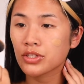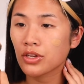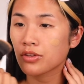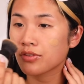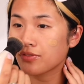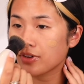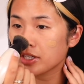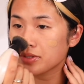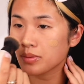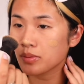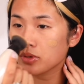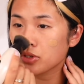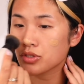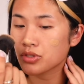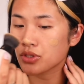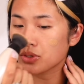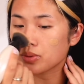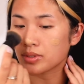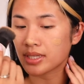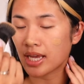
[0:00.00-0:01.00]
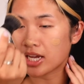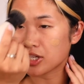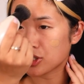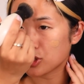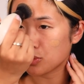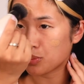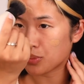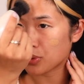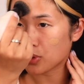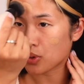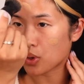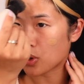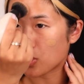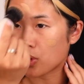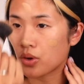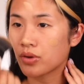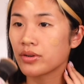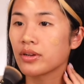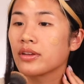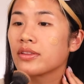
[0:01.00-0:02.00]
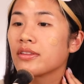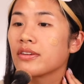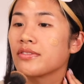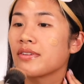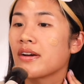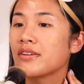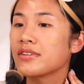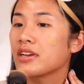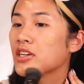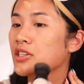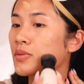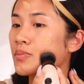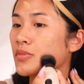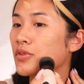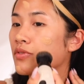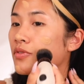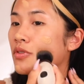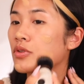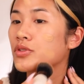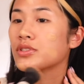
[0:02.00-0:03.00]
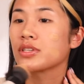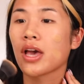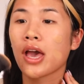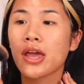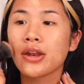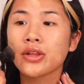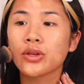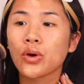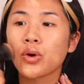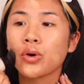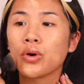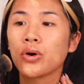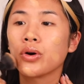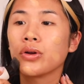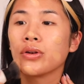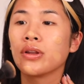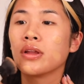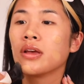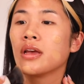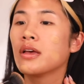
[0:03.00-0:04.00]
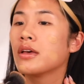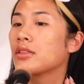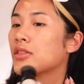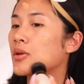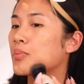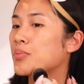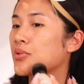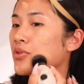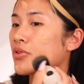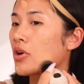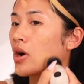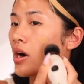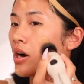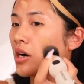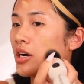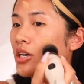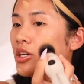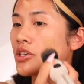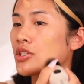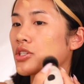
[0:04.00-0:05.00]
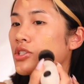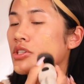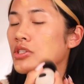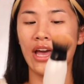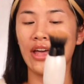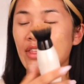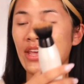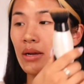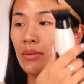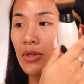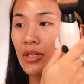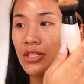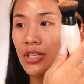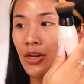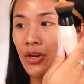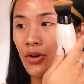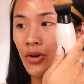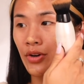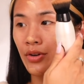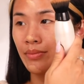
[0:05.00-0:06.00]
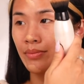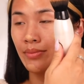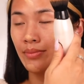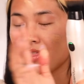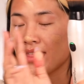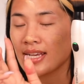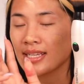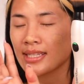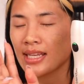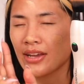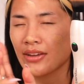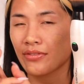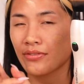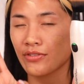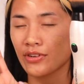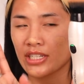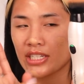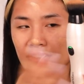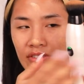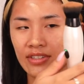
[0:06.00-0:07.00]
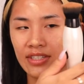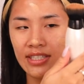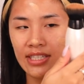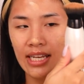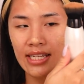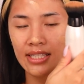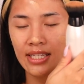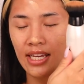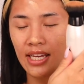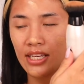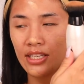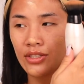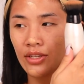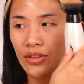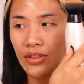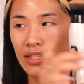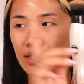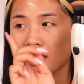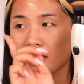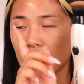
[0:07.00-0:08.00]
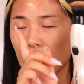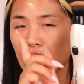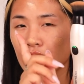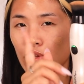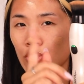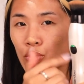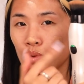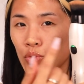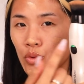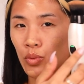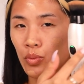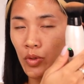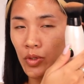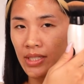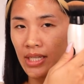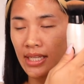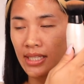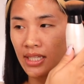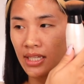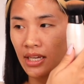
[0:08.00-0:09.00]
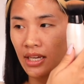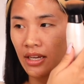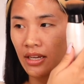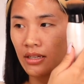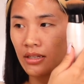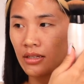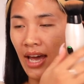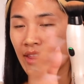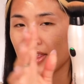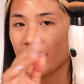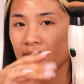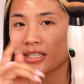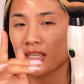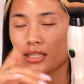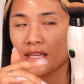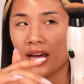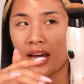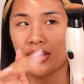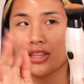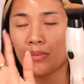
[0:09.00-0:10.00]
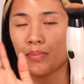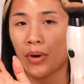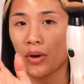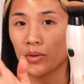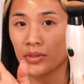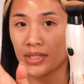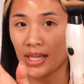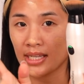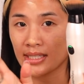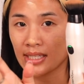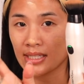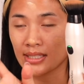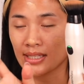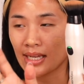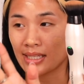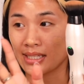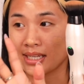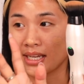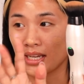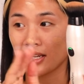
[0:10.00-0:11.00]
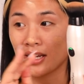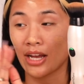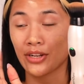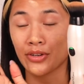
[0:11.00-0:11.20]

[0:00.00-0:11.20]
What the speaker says: So first thing I'm going to do is actually put on the foundation before turning on the brush, and then I'm going to turn it on, and there's like 3 different settings. So this is like the normal setting, and then this is like the pulsating setting.